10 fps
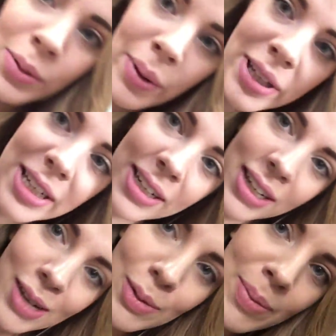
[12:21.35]
we're probably gonna
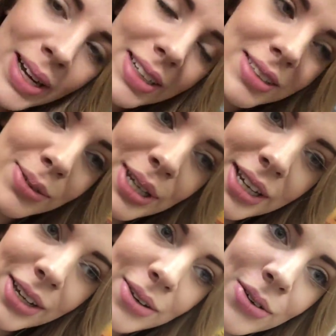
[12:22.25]
get him a bike so we
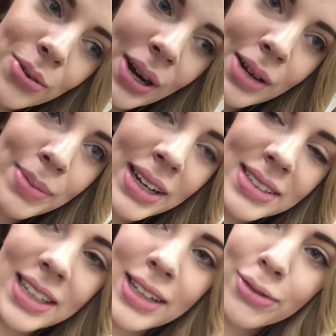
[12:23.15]
can go riding
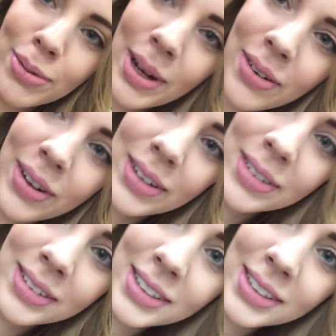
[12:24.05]
bikes together from now on